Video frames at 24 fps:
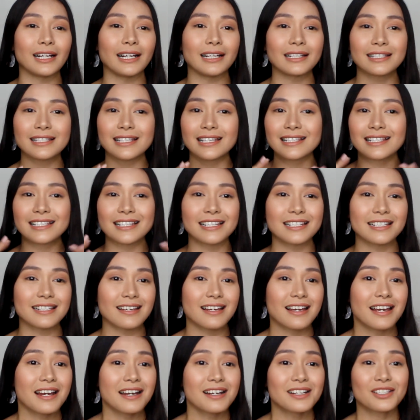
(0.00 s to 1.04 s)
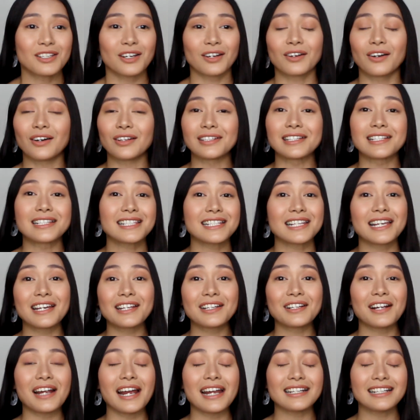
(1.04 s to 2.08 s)
It doesn't tug on the
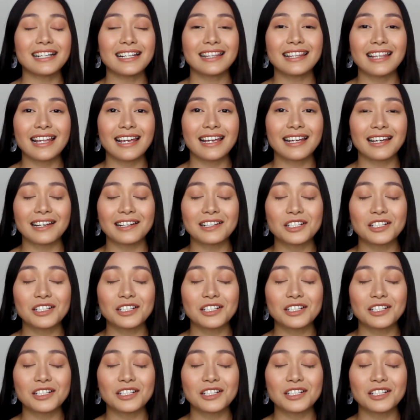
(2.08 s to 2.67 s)
skin or anything,